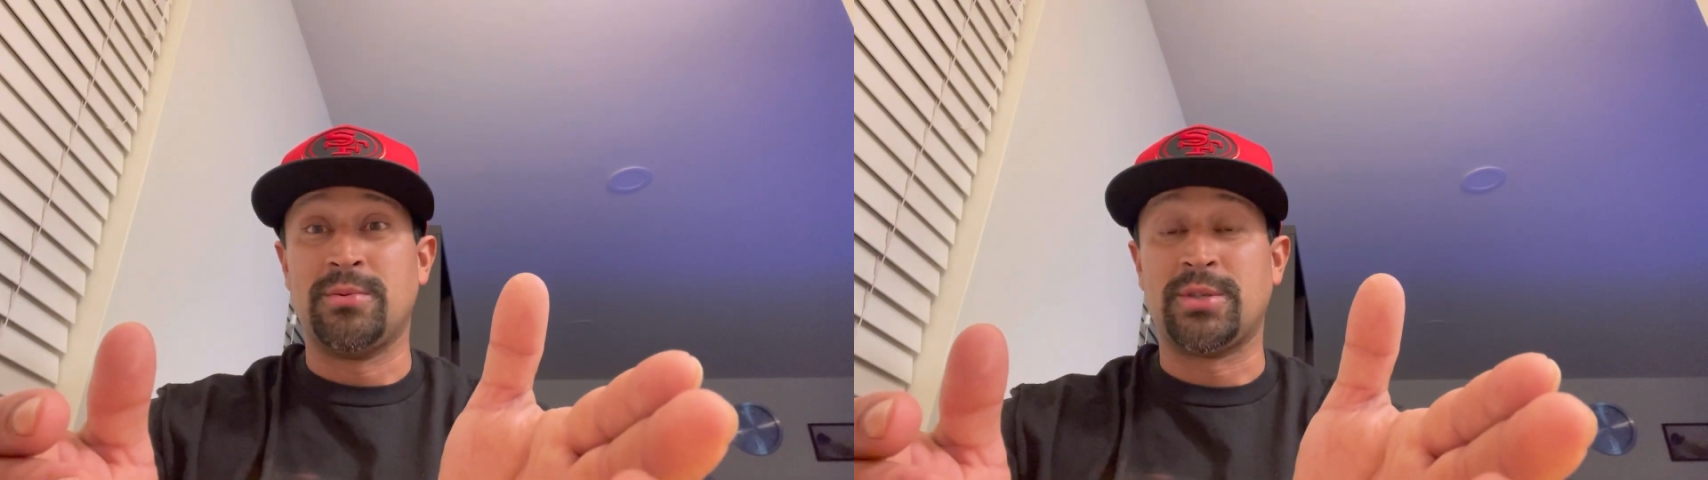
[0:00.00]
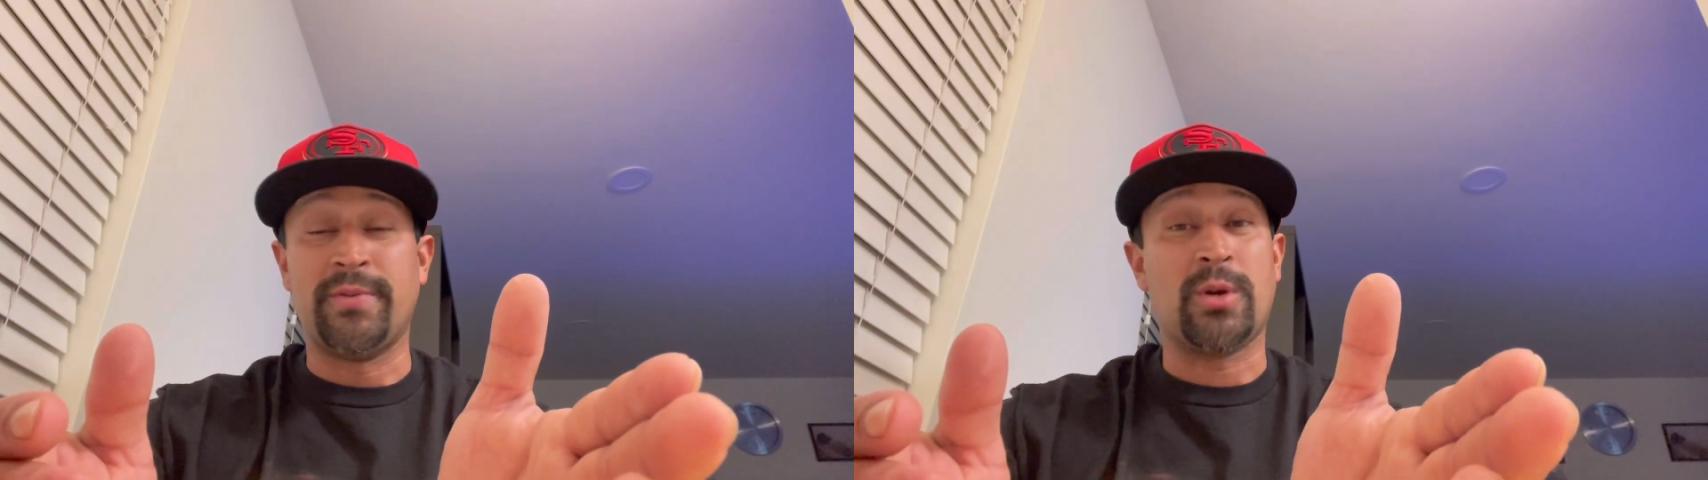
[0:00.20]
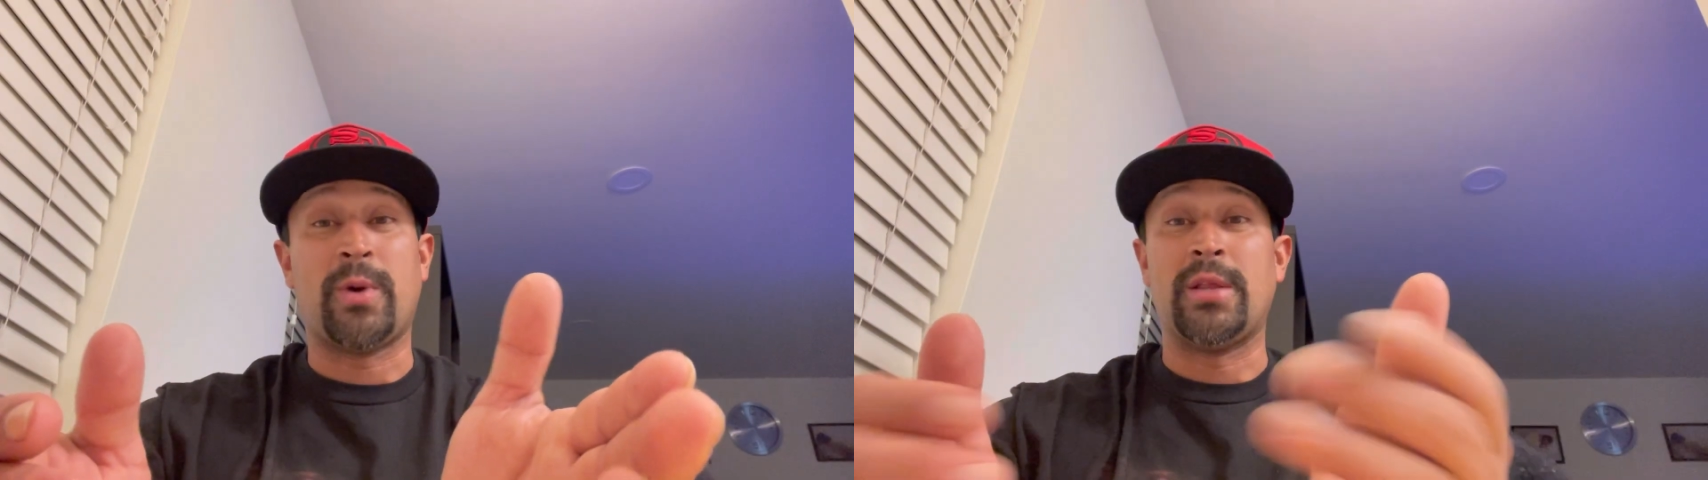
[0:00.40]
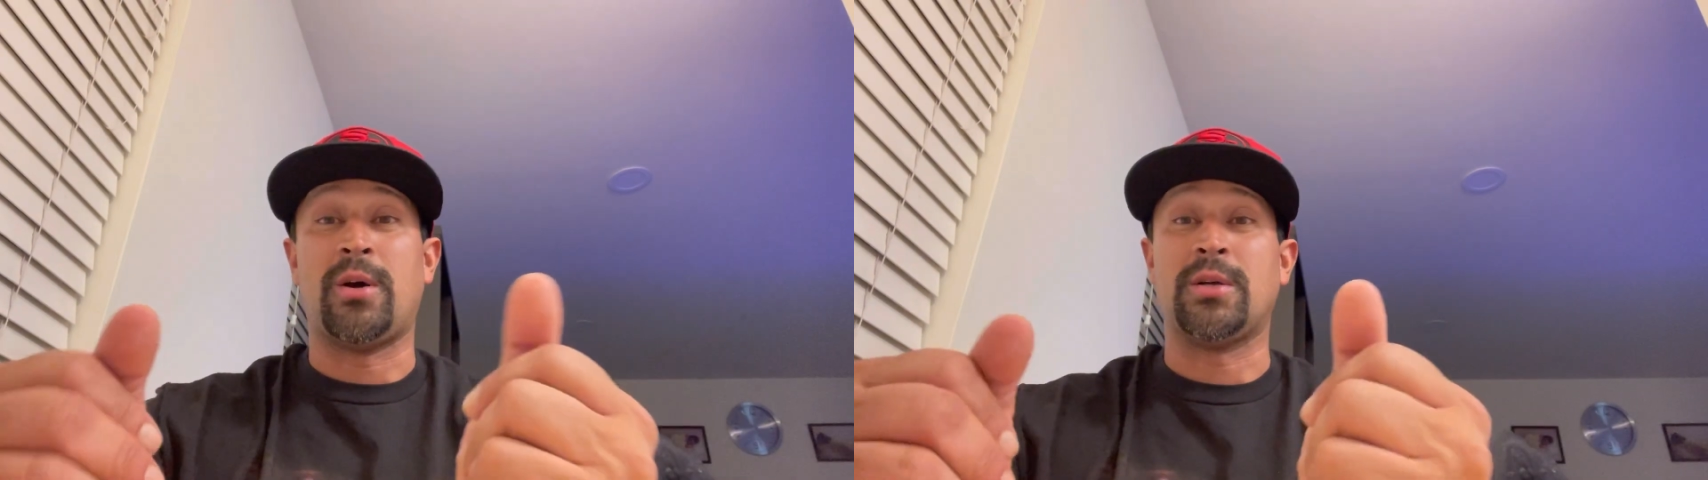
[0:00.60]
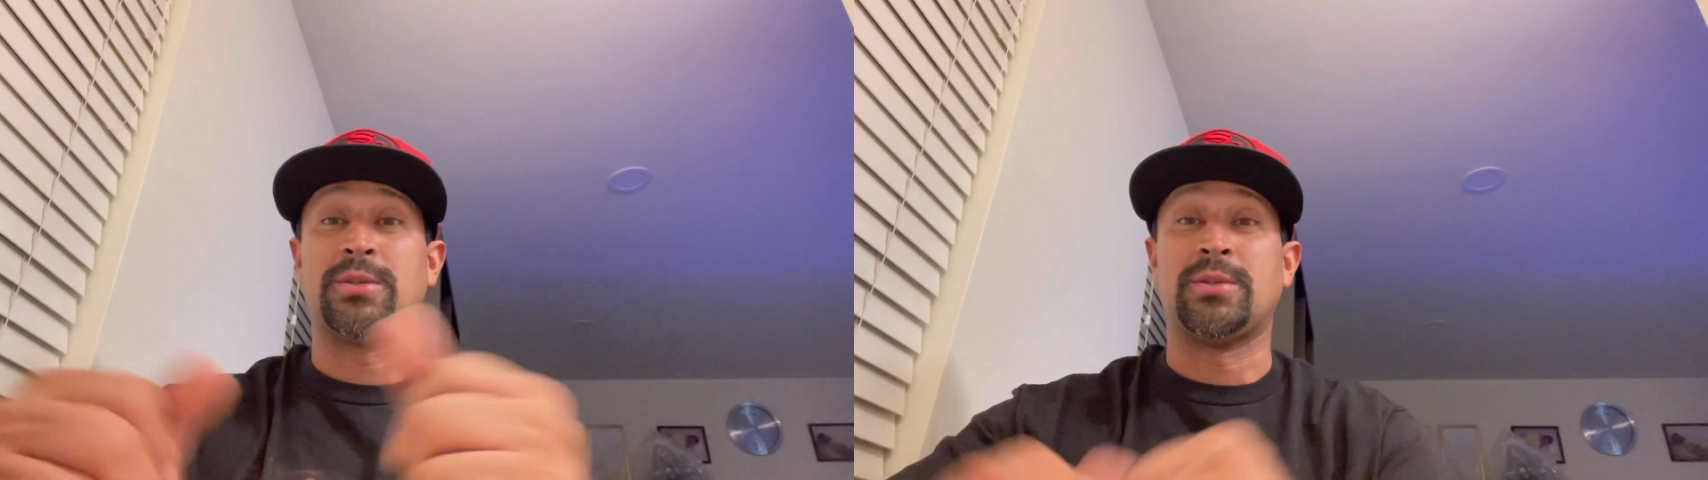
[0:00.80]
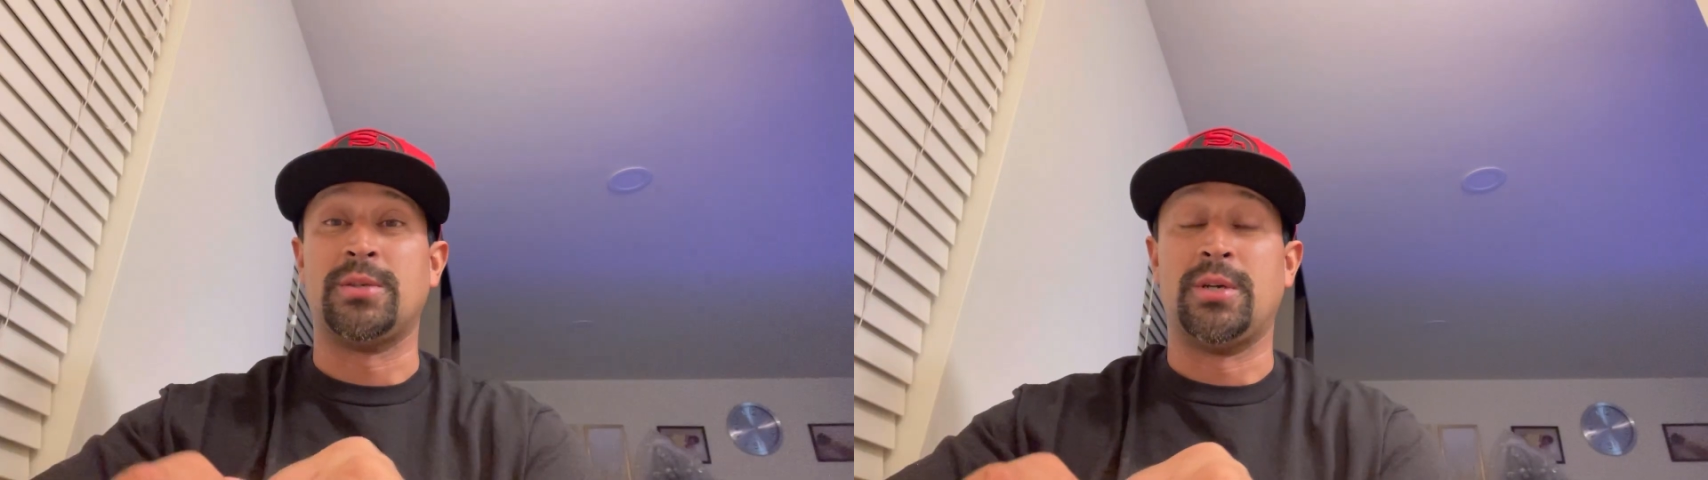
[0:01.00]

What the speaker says: severe weight loss.